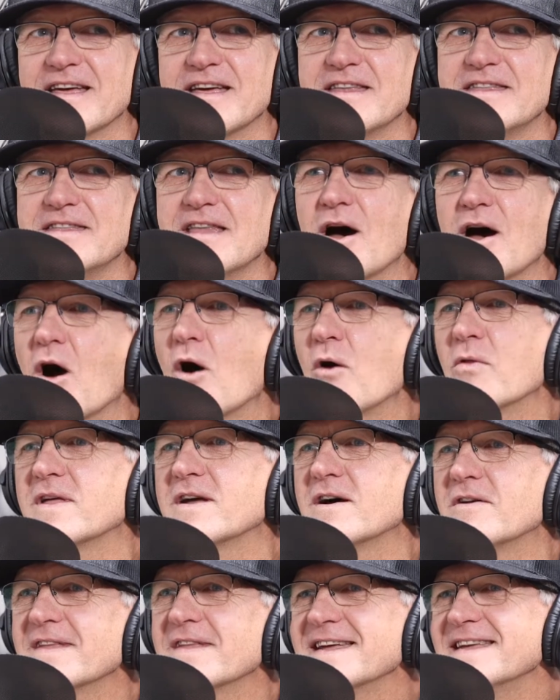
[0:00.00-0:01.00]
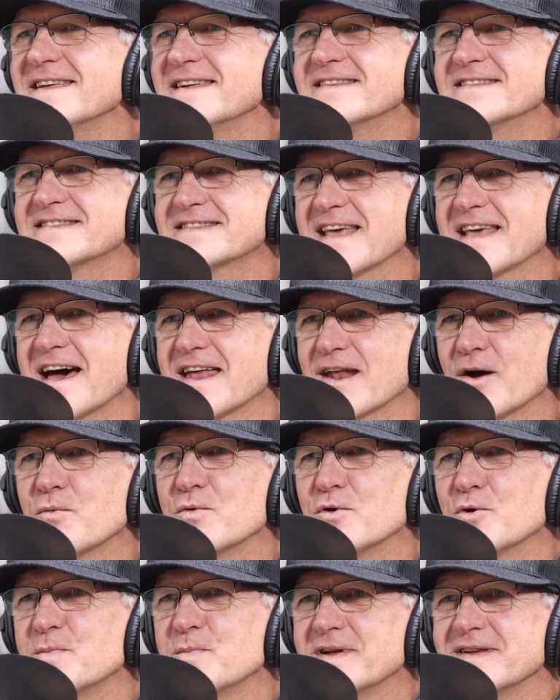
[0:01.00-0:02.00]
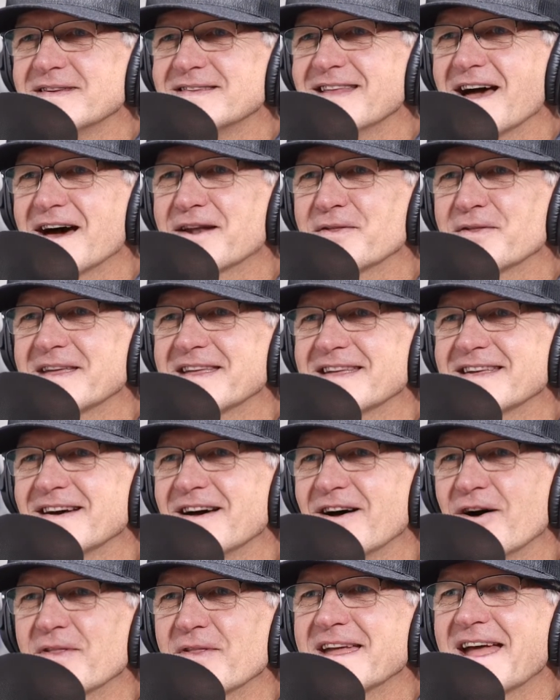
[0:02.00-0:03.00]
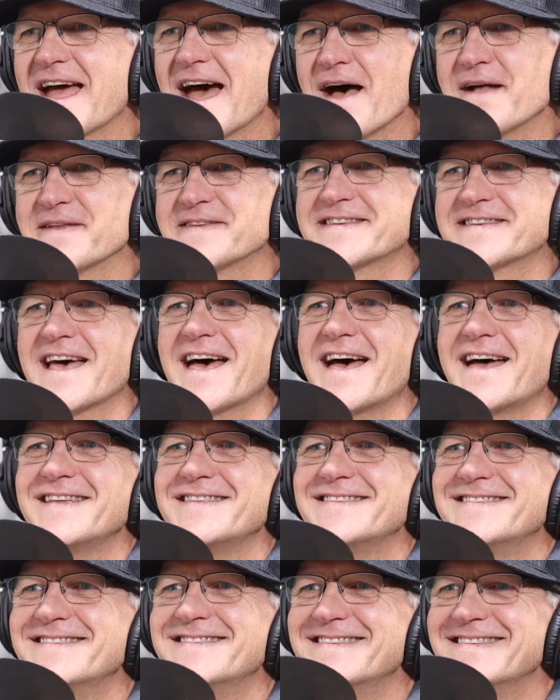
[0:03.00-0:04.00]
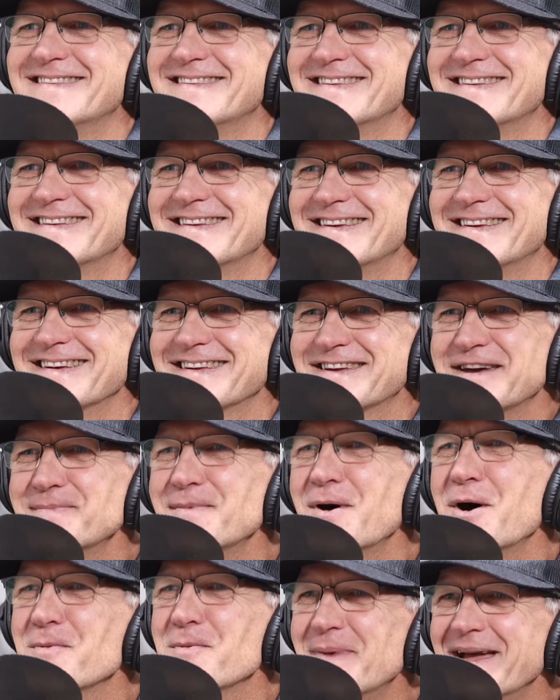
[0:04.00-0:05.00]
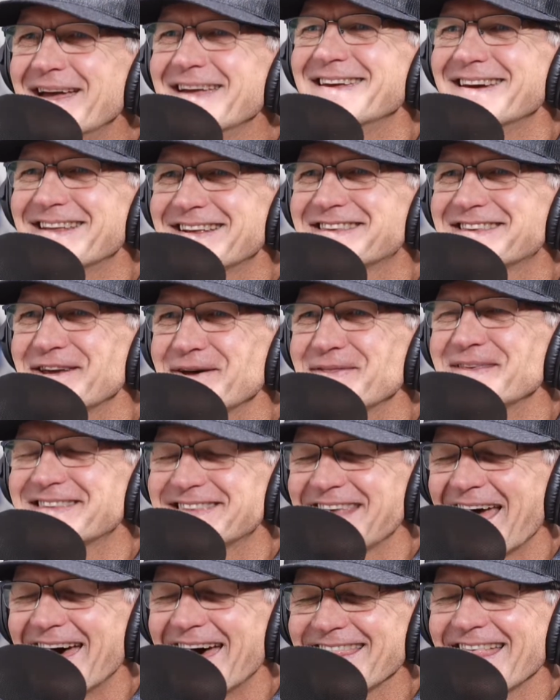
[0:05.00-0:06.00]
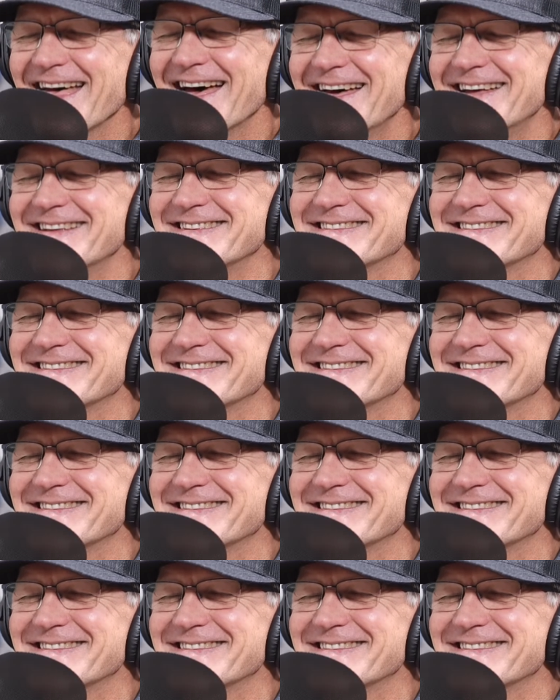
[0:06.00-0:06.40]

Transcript: Now, on the inside, I will be, not on the outside. Come on, man, get us on the sidelines.